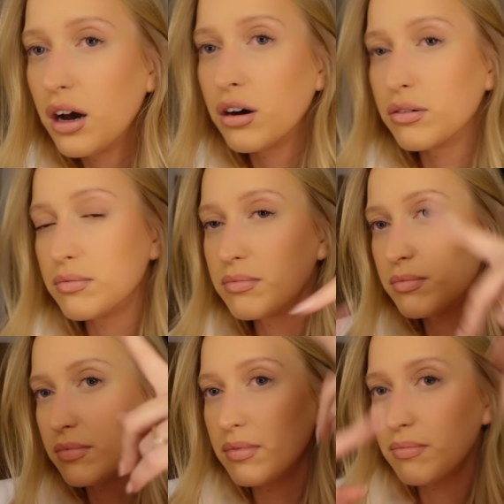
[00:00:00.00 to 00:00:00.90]
Oh,
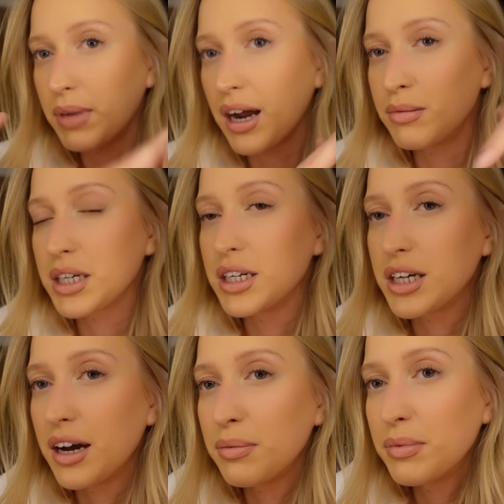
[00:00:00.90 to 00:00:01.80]
my camera's gonna
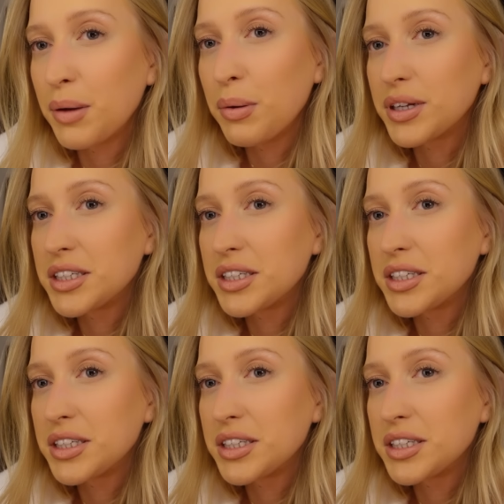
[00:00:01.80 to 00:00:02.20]
die. Give me one